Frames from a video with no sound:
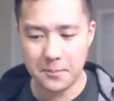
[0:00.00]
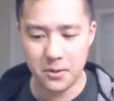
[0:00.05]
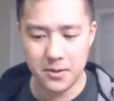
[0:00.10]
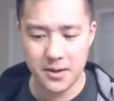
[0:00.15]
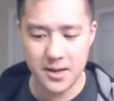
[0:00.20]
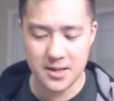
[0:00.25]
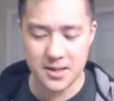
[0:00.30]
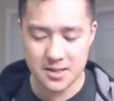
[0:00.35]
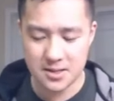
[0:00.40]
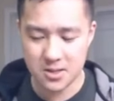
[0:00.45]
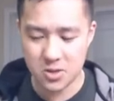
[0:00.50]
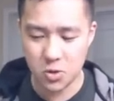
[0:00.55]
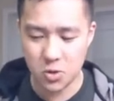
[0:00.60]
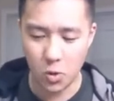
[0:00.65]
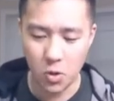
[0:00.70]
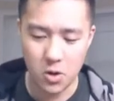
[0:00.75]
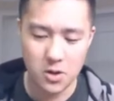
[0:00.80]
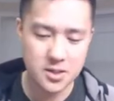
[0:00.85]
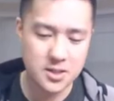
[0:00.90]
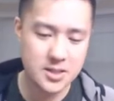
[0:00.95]
hits
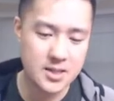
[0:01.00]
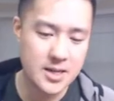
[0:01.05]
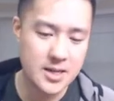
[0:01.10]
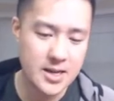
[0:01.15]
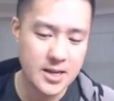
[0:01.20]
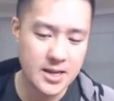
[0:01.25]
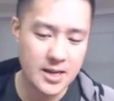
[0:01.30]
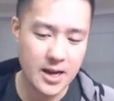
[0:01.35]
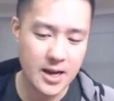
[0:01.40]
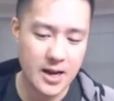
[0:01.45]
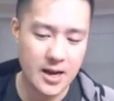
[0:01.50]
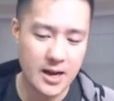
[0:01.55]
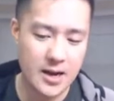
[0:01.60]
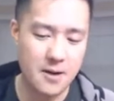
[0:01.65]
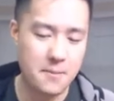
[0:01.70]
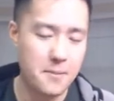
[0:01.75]
short. Uh,